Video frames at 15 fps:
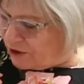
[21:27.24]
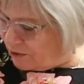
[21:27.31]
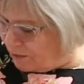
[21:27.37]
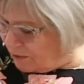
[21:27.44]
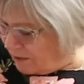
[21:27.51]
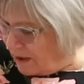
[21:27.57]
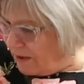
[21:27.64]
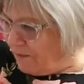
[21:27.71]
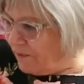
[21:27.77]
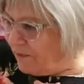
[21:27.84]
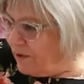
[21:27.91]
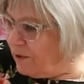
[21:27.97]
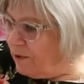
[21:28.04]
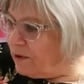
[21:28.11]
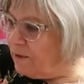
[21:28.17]
do?
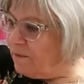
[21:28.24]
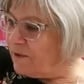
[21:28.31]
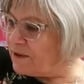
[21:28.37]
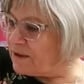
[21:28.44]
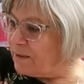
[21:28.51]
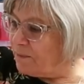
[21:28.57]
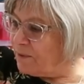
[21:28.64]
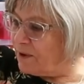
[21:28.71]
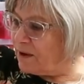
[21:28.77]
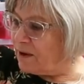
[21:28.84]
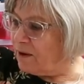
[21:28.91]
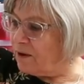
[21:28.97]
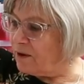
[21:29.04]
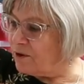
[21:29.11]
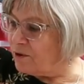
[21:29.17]
If you're looking for
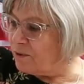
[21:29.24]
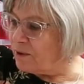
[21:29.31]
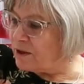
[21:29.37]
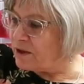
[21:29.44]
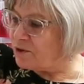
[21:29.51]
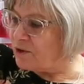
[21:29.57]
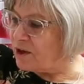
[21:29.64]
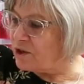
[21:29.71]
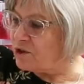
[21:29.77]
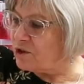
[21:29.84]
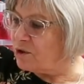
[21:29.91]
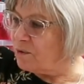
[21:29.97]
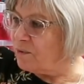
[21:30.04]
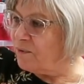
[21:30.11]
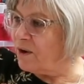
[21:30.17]
something, you don't want to stretch
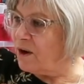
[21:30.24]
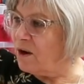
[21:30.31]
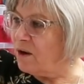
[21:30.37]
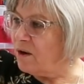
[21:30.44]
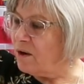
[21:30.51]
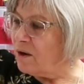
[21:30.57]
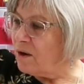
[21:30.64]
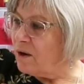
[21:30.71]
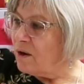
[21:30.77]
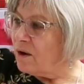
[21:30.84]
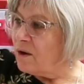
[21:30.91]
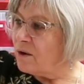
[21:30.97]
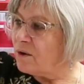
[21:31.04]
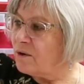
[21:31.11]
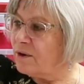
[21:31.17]
too far,
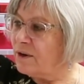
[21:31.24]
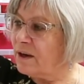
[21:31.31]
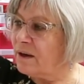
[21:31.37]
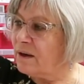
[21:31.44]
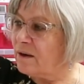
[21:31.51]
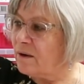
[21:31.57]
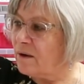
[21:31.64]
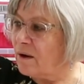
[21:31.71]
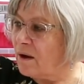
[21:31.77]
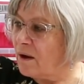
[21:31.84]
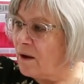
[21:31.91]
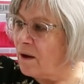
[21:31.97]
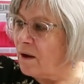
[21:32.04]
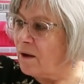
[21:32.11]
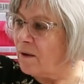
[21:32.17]
could I?
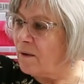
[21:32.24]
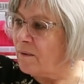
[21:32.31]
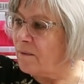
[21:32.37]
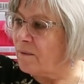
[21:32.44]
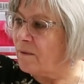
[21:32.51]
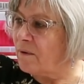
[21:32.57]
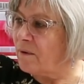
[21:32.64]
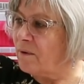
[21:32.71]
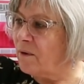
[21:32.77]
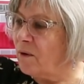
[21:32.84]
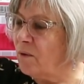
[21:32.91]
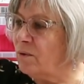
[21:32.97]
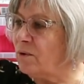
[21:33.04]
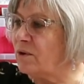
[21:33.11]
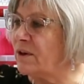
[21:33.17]

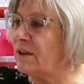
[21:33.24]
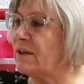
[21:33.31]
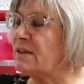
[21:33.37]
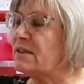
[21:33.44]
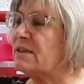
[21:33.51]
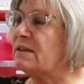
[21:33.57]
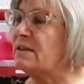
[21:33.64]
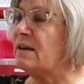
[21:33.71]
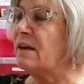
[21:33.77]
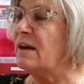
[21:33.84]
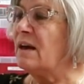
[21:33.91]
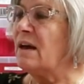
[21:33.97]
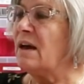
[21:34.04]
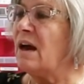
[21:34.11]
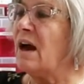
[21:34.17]
Oh, look at this.
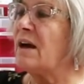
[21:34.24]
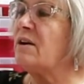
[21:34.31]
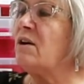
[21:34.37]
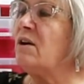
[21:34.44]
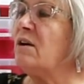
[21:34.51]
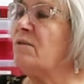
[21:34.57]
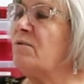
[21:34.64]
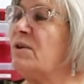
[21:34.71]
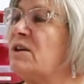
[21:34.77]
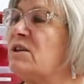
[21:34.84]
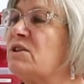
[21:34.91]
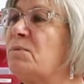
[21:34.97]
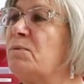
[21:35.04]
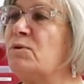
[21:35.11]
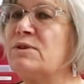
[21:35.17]
I can't
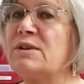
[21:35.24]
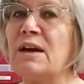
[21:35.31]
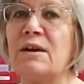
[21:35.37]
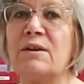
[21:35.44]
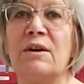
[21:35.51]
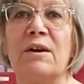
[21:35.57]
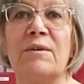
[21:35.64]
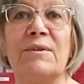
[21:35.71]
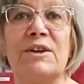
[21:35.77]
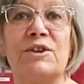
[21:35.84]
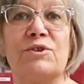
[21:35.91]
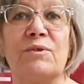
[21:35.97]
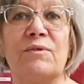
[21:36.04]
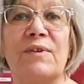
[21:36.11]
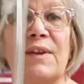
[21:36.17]
reach, supposing I can't
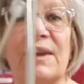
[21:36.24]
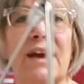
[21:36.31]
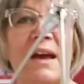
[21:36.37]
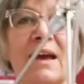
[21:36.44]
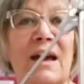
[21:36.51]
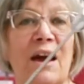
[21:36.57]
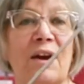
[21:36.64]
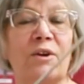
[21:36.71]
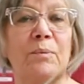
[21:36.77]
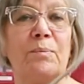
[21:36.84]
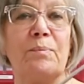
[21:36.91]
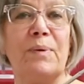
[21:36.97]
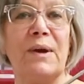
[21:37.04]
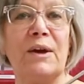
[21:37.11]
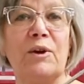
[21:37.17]
reach over there, I
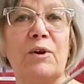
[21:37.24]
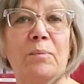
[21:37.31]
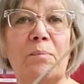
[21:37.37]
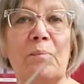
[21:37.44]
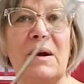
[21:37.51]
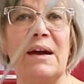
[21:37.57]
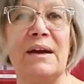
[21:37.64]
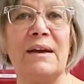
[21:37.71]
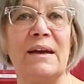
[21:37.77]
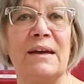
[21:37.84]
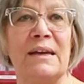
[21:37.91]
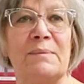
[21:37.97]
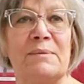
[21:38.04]
could pick up my